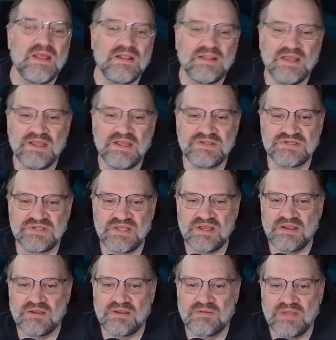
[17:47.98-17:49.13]

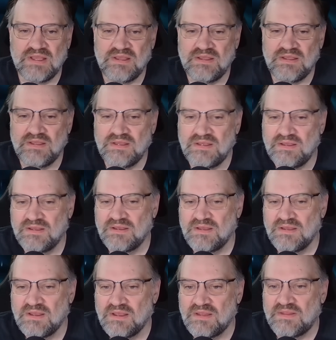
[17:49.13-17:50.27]
Legendary.
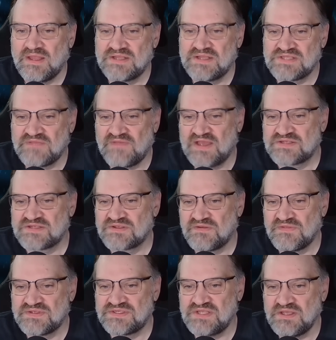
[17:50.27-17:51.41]
That is a Vassal of
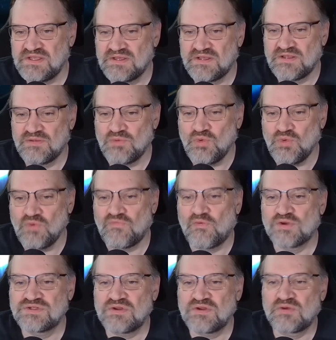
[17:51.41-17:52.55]
the Seal. Ooh,
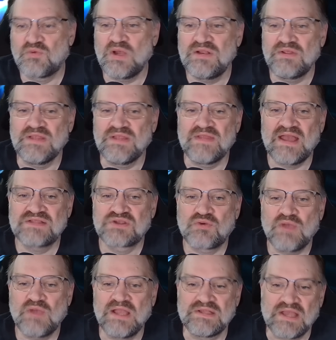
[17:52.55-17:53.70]
4-star Gwendolyn. That's
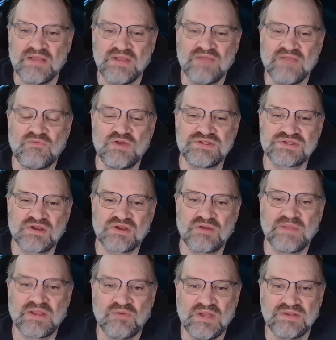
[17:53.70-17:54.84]
great. I only have 1 star on
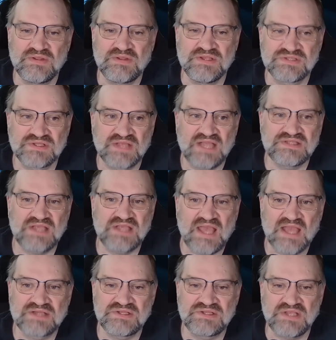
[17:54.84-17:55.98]
my Gwendolyn, so that's
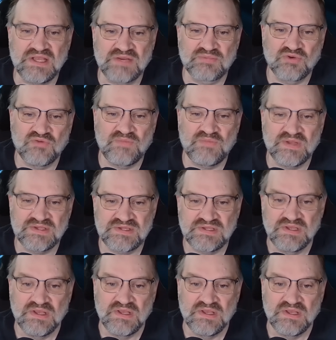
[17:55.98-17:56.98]
actually an improvement.